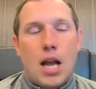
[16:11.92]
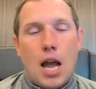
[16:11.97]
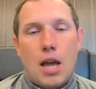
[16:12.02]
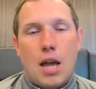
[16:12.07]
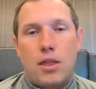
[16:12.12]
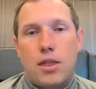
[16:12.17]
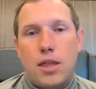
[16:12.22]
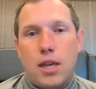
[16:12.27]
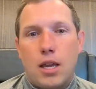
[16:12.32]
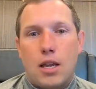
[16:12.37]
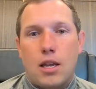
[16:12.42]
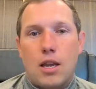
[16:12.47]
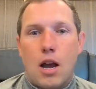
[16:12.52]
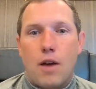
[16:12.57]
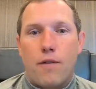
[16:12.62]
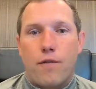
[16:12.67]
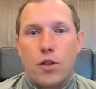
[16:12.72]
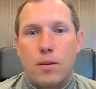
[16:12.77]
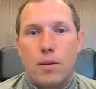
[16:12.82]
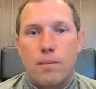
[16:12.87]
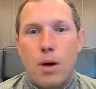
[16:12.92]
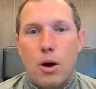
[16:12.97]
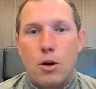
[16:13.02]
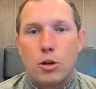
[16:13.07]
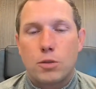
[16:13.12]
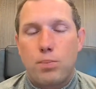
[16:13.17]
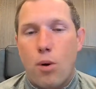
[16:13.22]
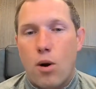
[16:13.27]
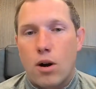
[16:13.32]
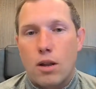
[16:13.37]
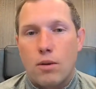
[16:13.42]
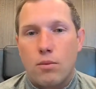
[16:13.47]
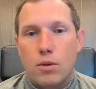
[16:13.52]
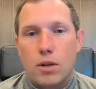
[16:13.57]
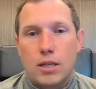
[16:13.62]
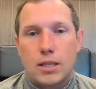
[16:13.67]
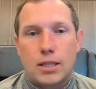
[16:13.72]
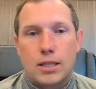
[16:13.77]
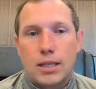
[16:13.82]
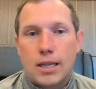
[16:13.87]
I think for the most part, it
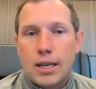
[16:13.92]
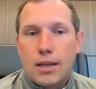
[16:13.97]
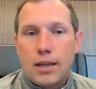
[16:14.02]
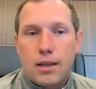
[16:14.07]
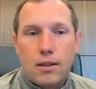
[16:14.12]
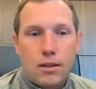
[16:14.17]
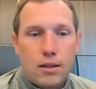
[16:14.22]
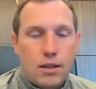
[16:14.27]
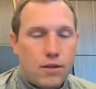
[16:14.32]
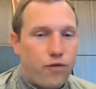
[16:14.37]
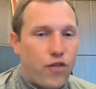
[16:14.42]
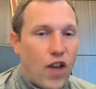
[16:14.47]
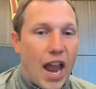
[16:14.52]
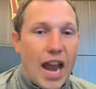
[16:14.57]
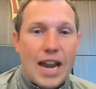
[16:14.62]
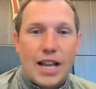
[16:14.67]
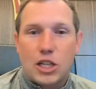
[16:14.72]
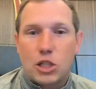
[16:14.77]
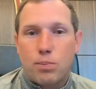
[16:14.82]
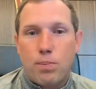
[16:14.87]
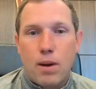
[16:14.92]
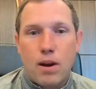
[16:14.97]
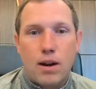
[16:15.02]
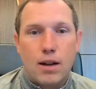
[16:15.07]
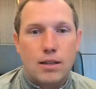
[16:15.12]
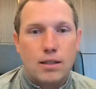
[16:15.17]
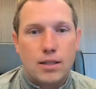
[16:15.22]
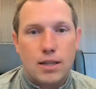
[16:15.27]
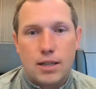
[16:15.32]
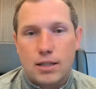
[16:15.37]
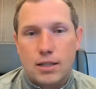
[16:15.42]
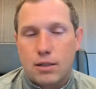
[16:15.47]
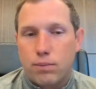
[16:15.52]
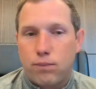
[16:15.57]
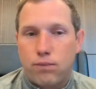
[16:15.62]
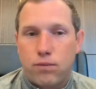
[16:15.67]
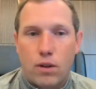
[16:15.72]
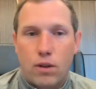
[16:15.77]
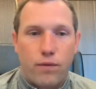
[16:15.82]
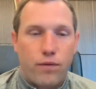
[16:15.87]
was fan experiences.
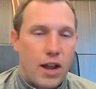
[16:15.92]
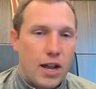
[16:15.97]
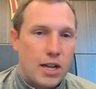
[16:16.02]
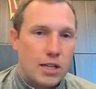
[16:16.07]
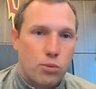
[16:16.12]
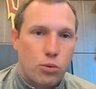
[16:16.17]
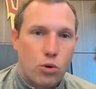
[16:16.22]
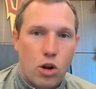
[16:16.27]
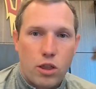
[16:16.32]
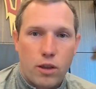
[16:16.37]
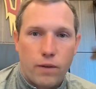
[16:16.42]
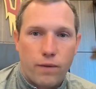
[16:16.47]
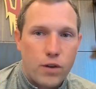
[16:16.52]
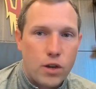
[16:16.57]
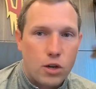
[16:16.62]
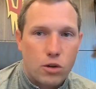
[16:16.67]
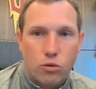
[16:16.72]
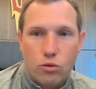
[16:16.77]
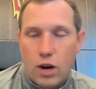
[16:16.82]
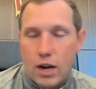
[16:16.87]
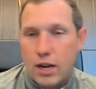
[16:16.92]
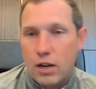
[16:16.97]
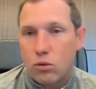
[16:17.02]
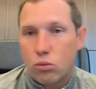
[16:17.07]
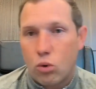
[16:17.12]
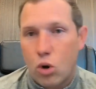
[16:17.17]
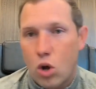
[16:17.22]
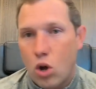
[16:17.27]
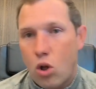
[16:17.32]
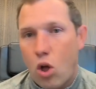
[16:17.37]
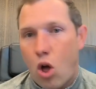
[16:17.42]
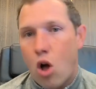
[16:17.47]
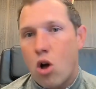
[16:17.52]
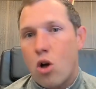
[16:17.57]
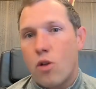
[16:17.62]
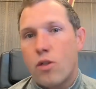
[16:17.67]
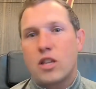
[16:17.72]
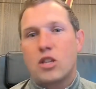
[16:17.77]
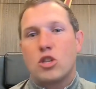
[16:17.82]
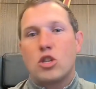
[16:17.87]
The fans were on the field ready to roll.
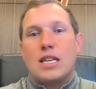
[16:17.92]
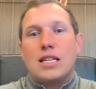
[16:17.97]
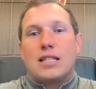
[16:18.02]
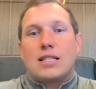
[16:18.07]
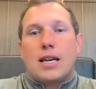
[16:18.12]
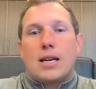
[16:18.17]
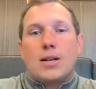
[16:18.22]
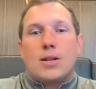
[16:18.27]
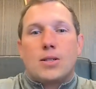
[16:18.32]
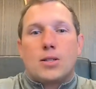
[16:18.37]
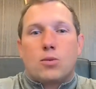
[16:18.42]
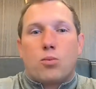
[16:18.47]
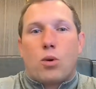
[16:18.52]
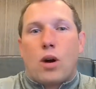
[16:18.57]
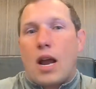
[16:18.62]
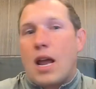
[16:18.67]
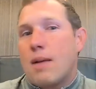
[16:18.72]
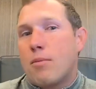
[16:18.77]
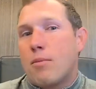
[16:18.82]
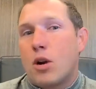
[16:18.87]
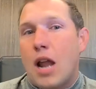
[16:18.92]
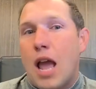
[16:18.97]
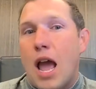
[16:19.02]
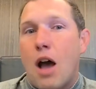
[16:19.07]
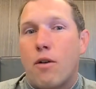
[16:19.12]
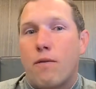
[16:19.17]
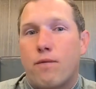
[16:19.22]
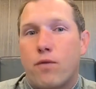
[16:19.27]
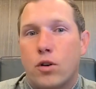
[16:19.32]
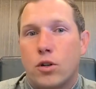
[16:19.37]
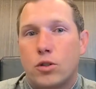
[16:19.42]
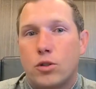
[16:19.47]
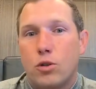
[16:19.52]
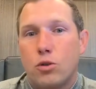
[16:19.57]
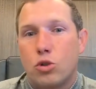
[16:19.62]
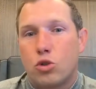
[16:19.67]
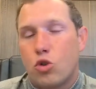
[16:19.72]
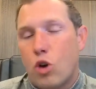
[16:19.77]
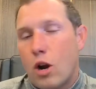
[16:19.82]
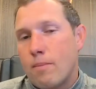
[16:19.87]
All the details were hammered out for two
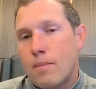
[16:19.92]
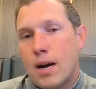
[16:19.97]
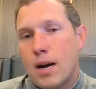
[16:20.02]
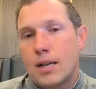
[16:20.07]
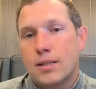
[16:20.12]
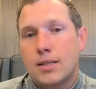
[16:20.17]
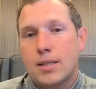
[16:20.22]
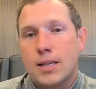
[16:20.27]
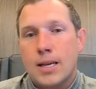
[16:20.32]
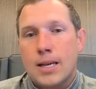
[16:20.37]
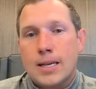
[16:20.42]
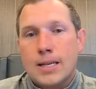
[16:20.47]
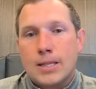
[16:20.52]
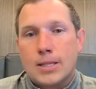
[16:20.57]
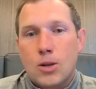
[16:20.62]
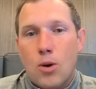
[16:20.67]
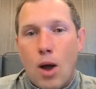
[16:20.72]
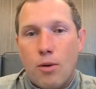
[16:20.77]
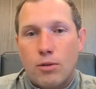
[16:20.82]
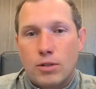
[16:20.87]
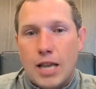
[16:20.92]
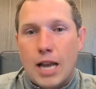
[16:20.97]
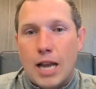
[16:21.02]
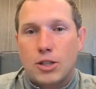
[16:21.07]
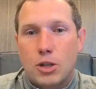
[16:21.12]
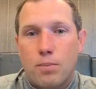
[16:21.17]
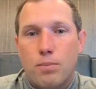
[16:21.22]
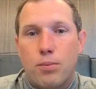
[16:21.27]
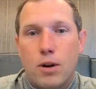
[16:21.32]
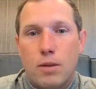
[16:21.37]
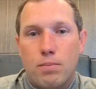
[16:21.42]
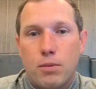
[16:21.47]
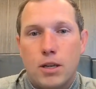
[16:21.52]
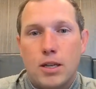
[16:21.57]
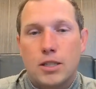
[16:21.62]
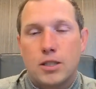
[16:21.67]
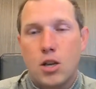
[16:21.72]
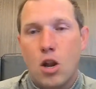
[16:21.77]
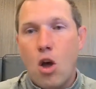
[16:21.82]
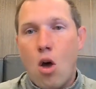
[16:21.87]
straight months. So I was actually pretty
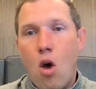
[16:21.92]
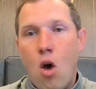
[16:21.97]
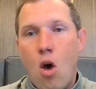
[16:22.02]
pleased.